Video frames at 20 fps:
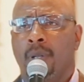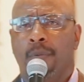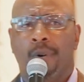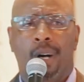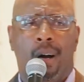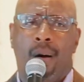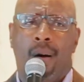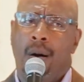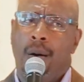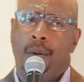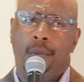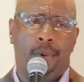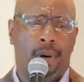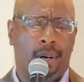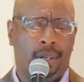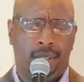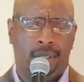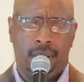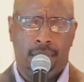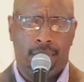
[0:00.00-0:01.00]
We're all
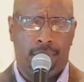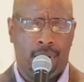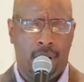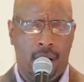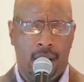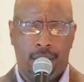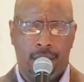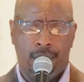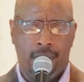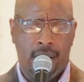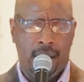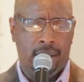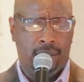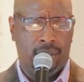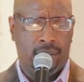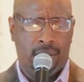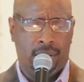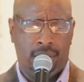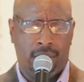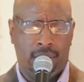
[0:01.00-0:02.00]
works in
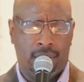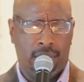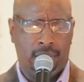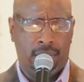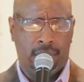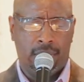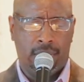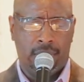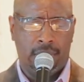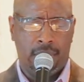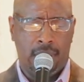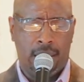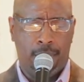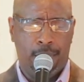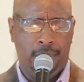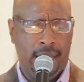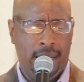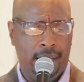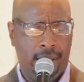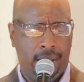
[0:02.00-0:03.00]
progress, and
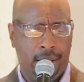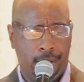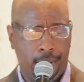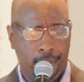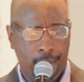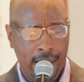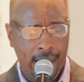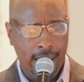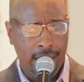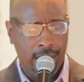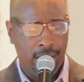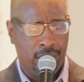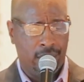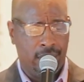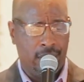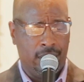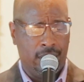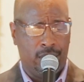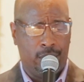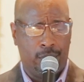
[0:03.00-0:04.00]
we need the
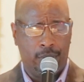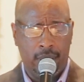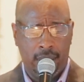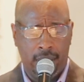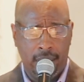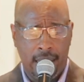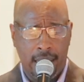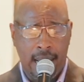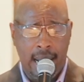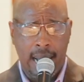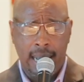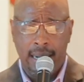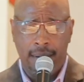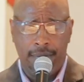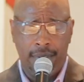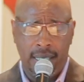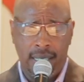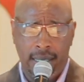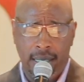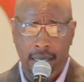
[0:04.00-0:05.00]
grace and the strength of God
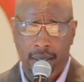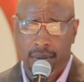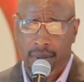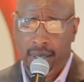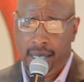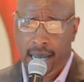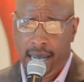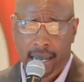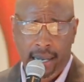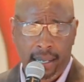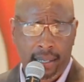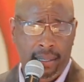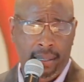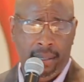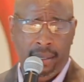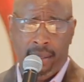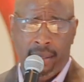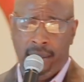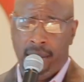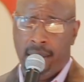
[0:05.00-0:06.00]
every single day.
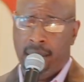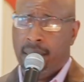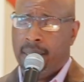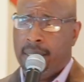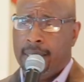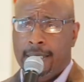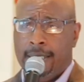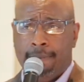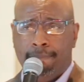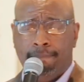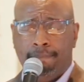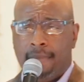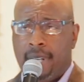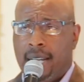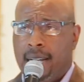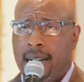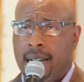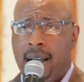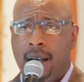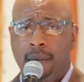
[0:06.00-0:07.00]

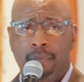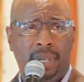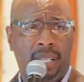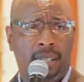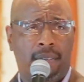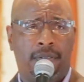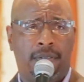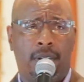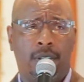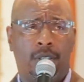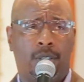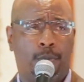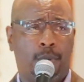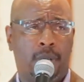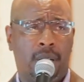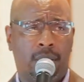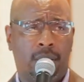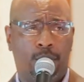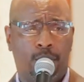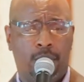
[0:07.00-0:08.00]
Uh, I'll be the first
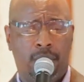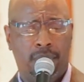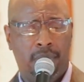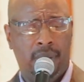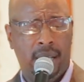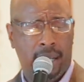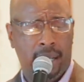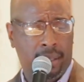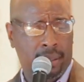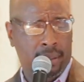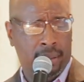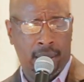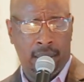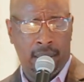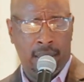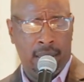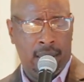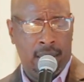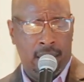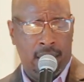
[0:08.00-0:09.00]
one to admit
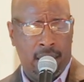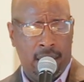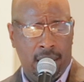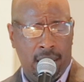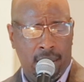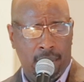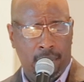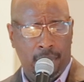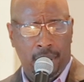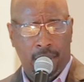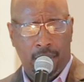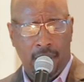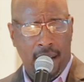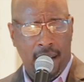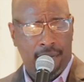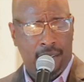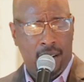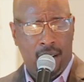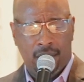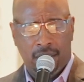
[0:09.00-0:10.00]
we don't
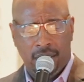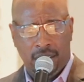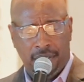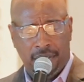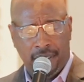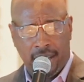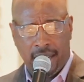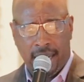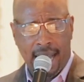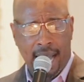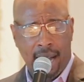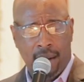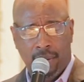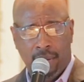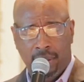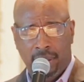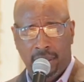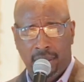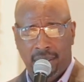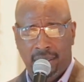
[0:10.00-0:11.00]
have all this figured
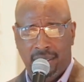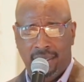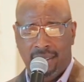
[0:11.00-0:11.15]
out,